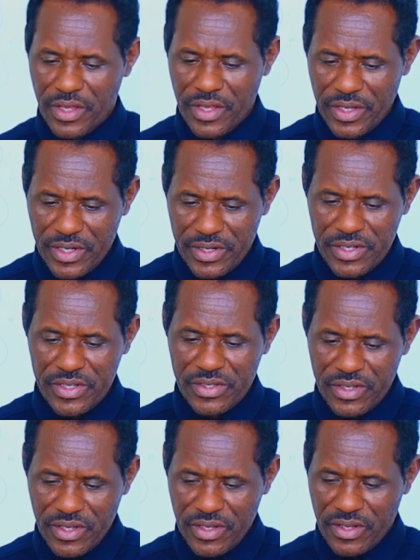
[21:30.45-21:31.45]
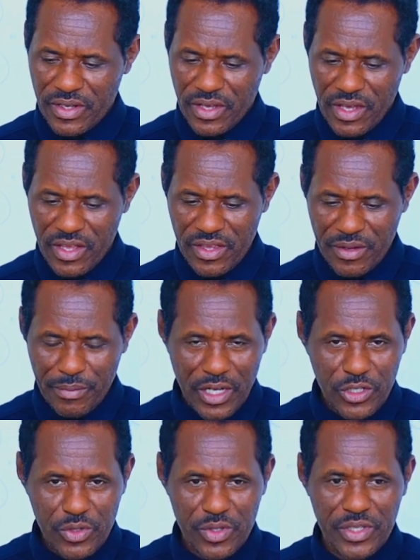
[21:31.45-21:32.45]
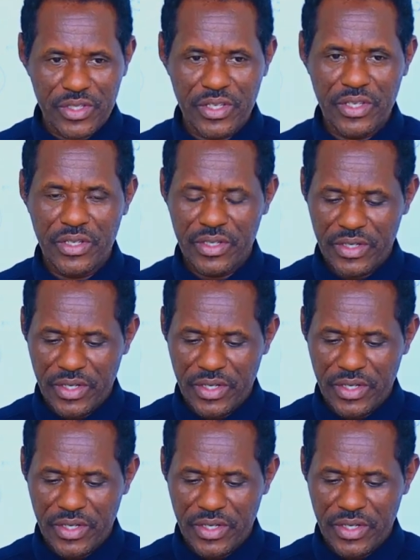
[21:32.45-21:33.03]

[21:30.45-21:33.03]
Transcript: increase in their maturity,